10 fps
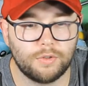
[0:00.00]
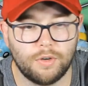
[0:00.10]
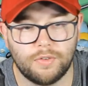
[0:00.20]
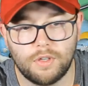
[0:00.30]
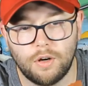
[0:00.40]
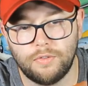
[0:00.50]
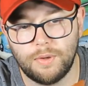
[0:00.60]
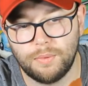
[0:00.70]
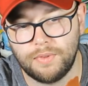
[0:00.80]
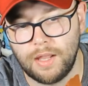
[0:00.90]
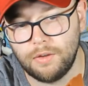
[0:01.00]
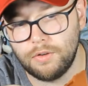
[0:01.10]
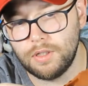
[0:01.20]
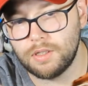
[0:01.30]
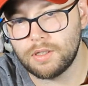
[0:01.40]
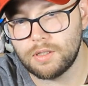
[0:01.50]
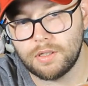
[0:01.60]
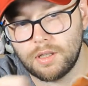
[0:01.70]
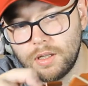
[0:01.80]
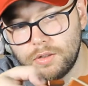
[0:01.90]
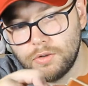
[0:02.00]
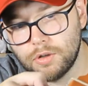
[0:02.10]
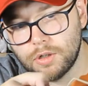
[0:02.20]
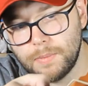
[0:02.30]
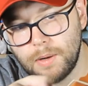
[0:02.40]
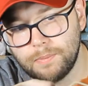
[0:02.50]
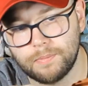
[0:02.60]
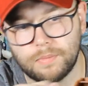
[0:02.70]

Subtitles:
toy photography with Nendoroids. The drawers come out.